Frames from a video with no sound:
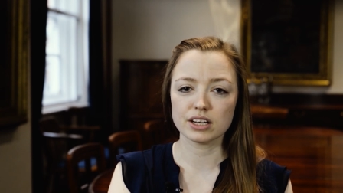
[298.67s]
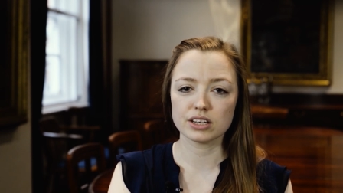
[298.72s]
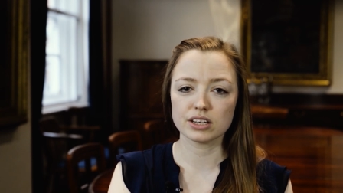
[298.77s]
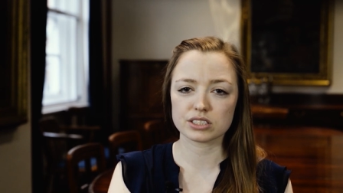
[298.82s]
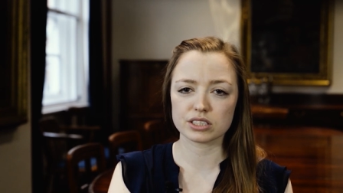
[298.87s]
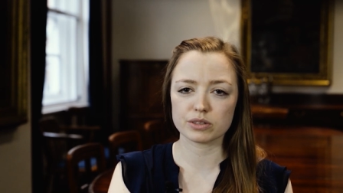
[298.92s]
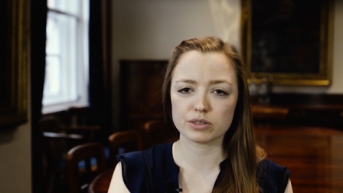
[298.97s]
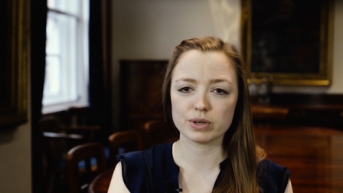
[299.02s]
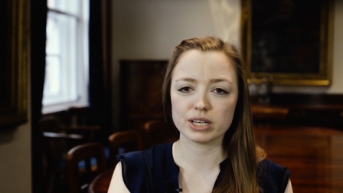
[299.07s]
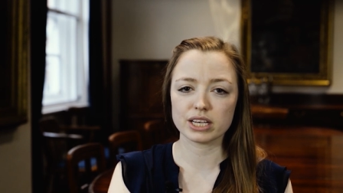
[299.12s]

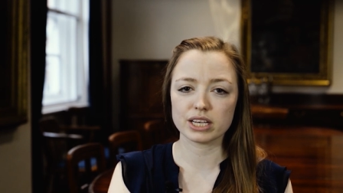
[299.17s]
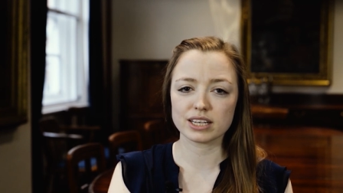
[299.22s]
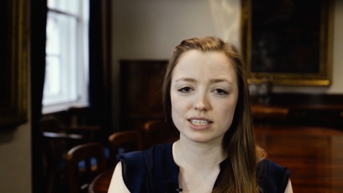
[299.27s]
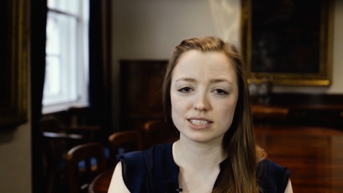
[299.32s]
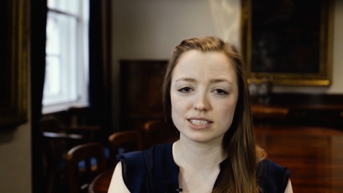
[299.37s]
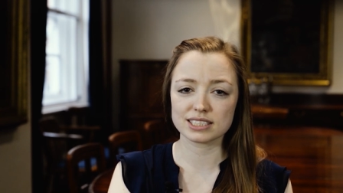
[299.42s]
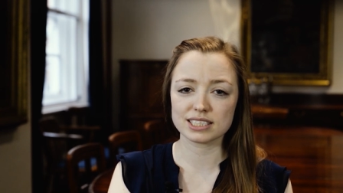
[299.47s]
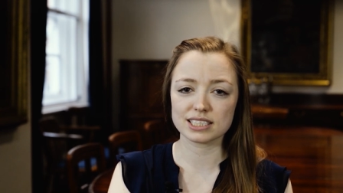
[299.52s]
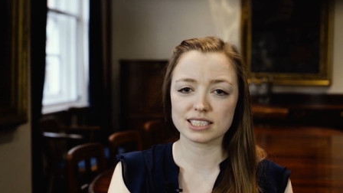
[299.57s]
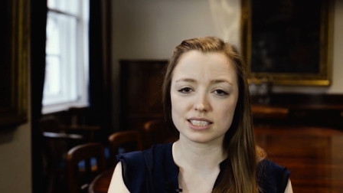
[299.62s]
so that we can
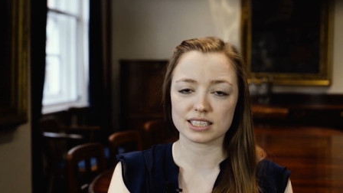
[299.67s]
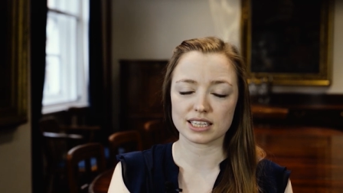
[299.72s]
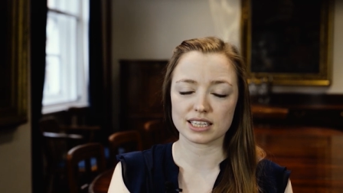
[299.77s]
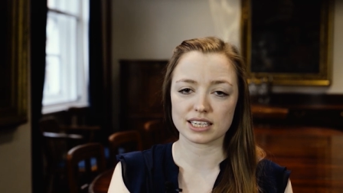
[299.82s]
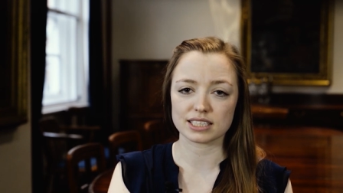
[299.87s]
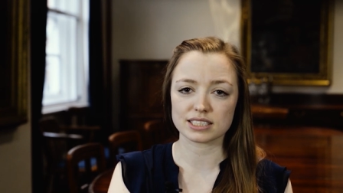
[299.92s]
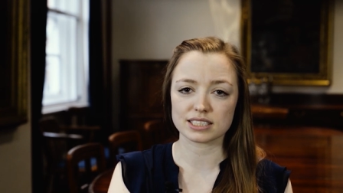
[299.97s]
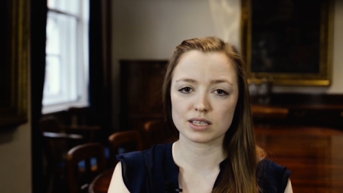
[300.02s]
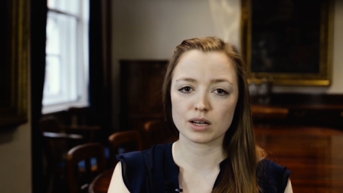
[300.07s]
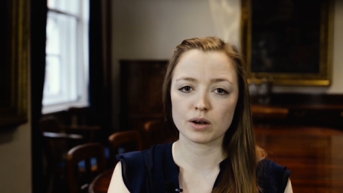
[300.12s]
consider
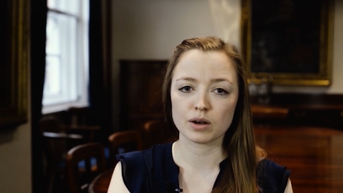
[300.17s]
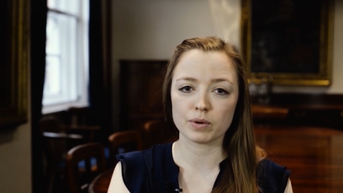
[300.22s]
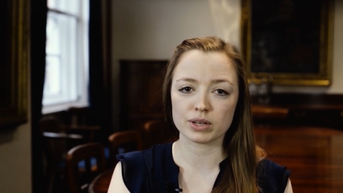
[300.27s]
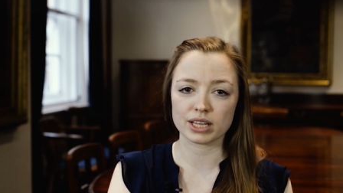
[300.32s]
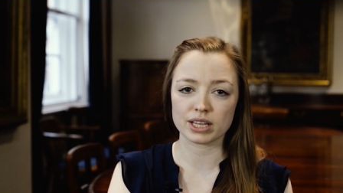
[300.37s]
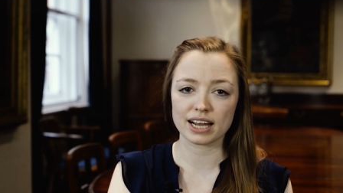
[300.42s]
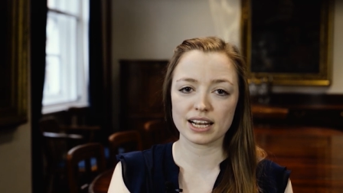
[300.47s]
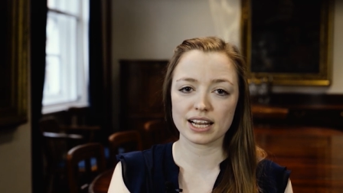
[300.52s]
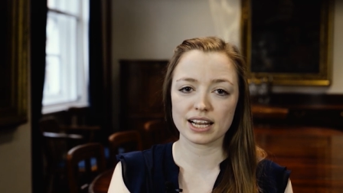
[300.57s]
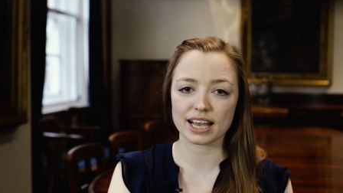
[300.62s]
this when
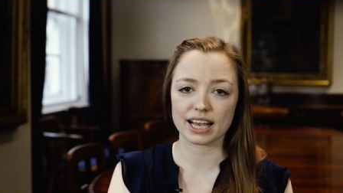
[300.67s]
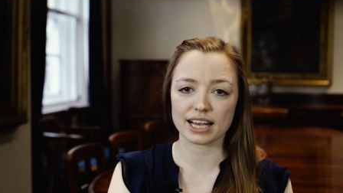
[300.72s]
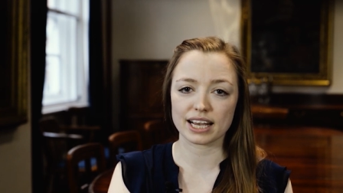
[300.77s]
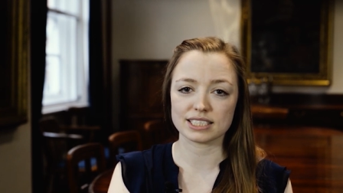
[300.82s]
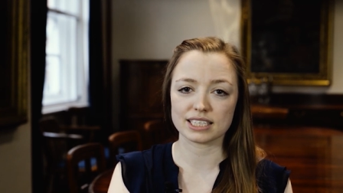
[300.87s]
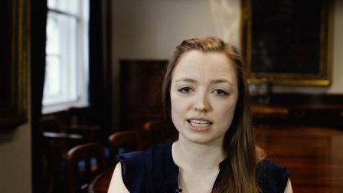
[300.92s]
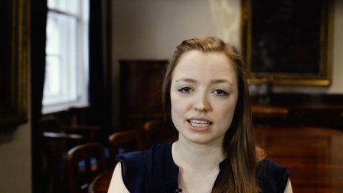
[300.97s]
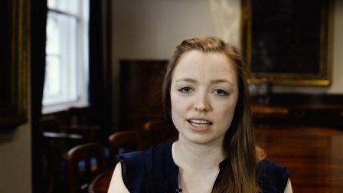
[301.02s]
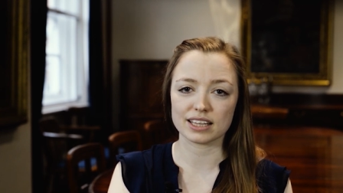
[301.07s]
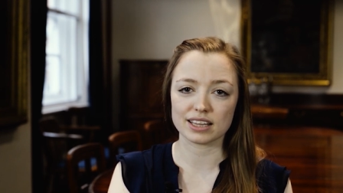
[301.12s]

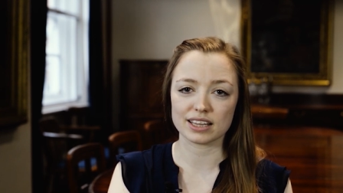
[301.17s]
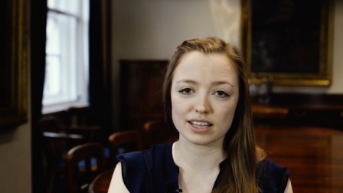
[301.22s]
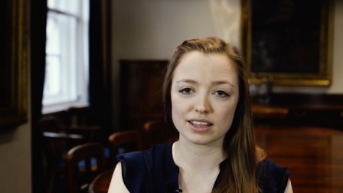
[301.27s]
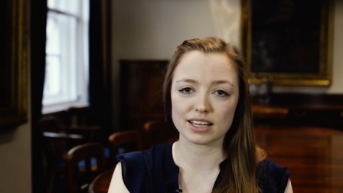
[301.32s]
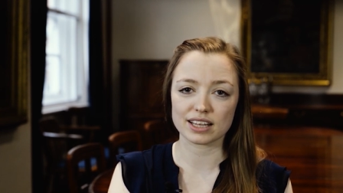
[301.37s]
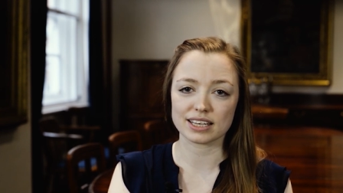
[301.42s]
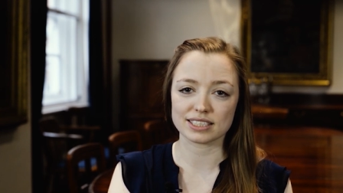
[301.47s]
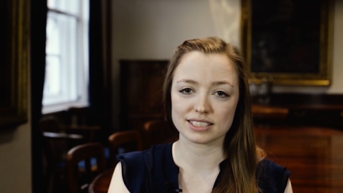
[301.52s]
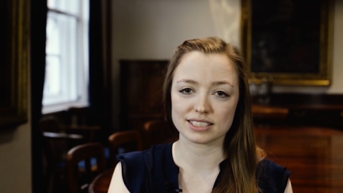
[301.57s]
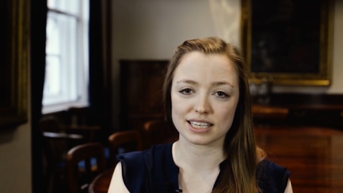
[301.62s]
allocating
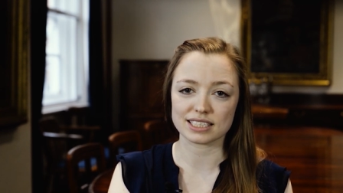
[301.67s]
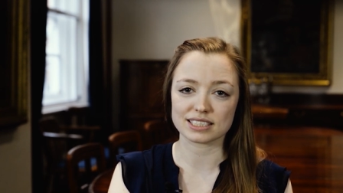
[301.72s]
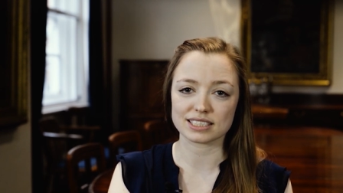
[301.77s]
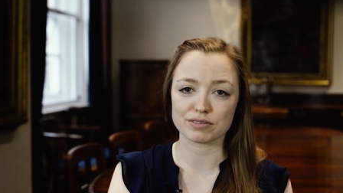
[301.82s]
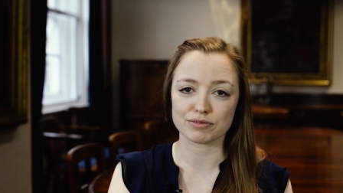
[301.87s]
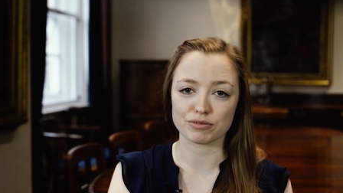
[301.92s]
another assessor